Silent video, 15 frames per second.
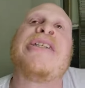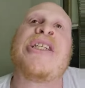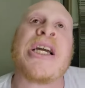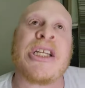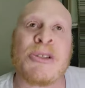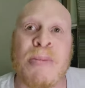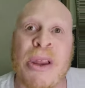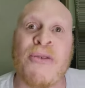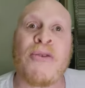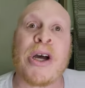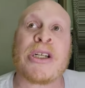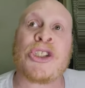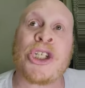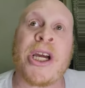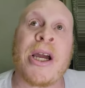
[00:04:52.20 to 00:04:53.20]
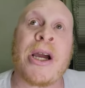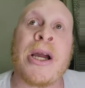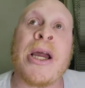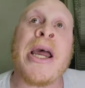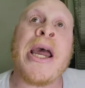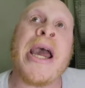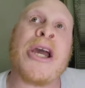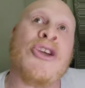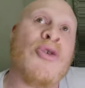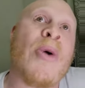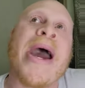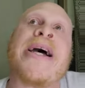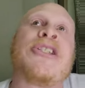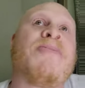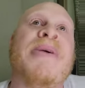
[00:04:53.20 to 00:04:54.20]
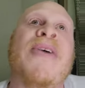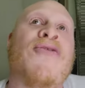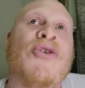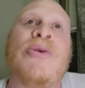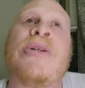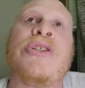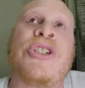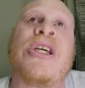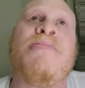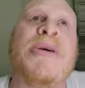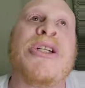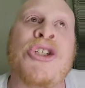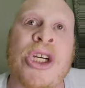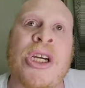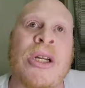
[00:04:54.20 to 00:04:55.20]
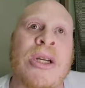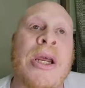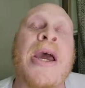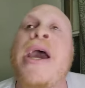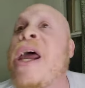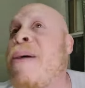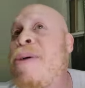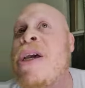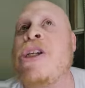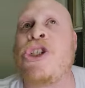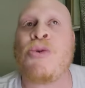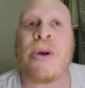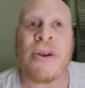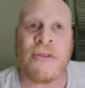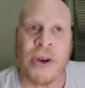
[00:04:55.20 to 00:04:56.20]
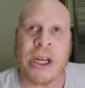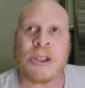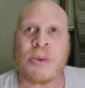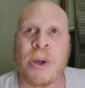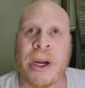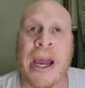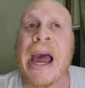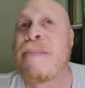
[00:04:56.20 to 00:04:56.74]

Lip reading: take this motherfucking chair and you ask me if you can see me cheating and I'm gonna hit you in the face with it? How